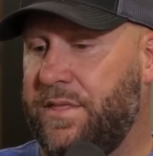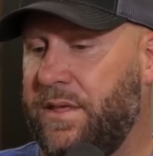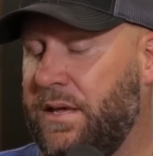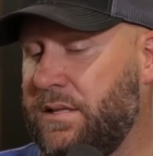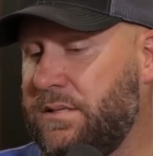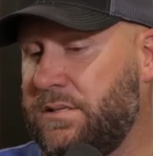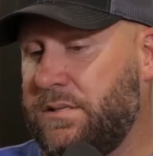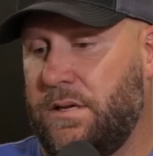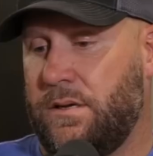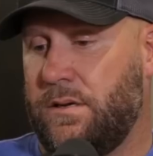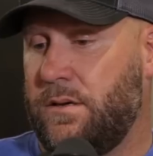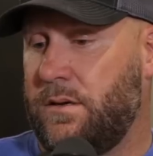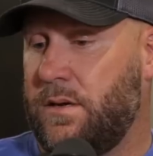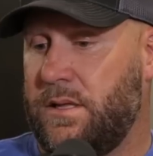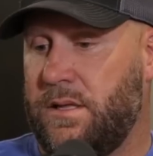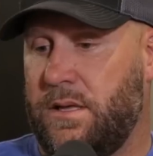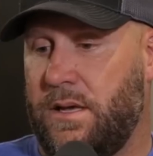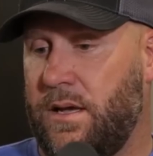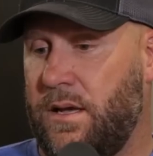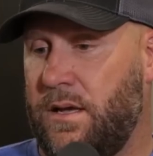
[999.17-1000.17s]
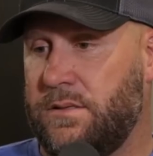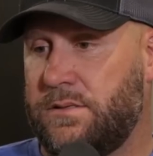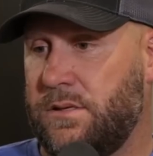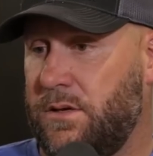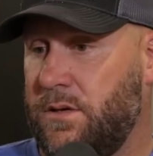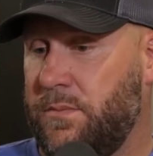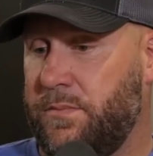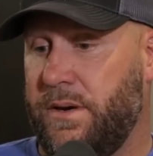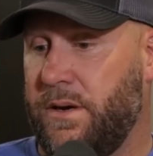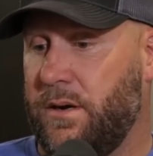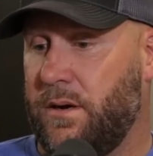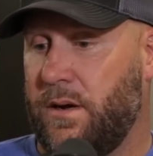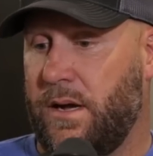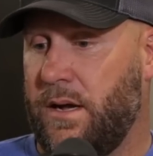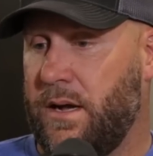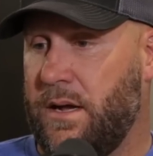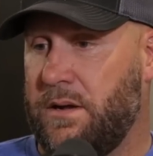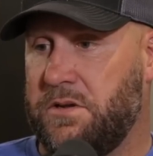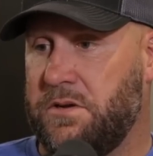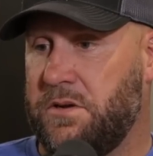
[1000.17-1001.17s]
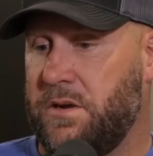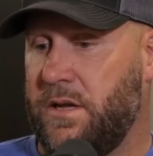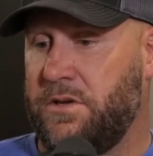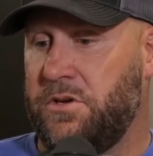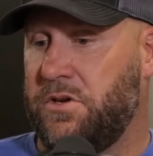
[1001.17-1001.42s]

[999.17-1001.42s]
think it's a good beer.